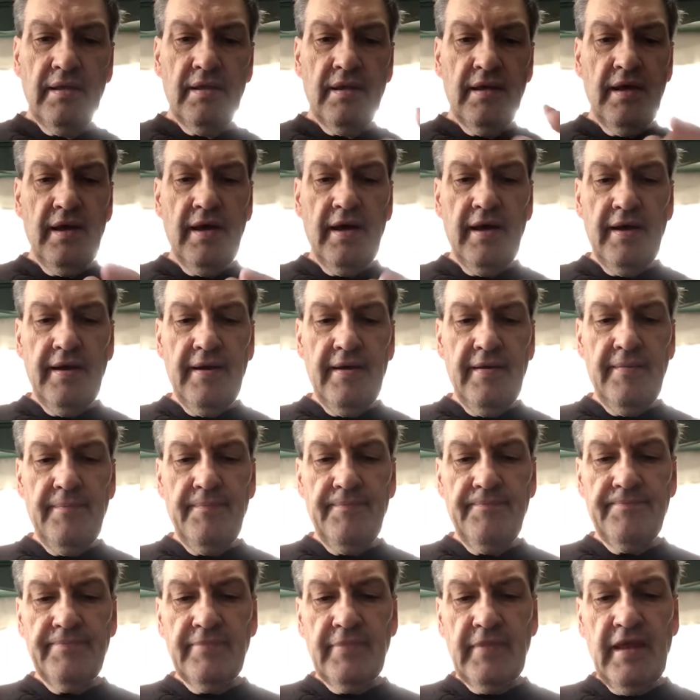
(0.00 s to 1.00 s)

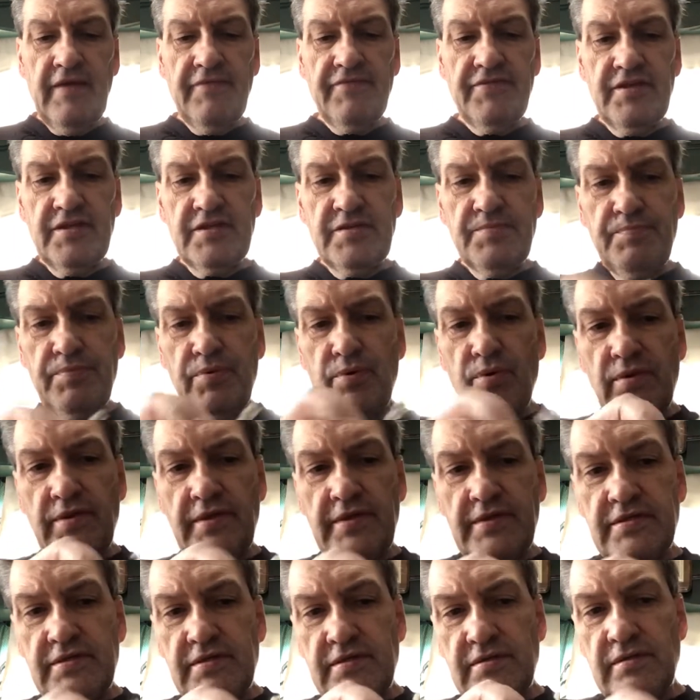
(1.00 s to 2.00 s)
If the spool
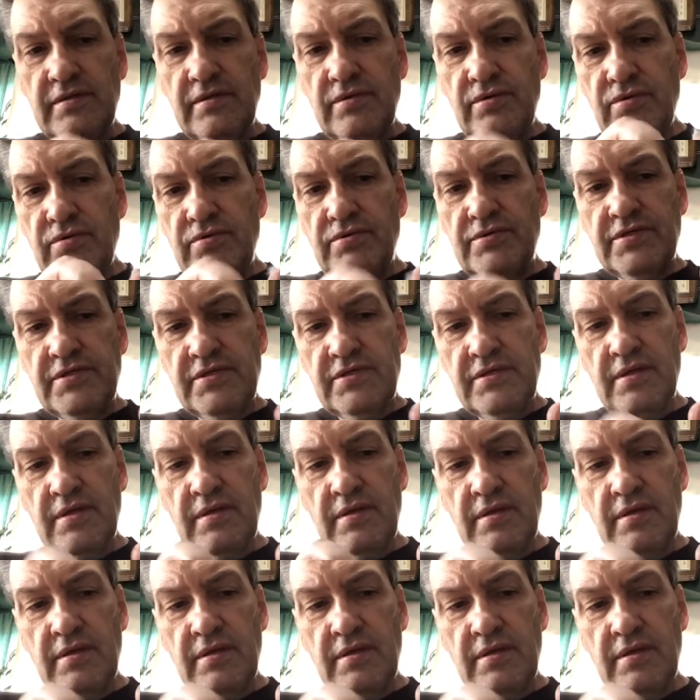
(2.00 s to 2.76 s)
is loose,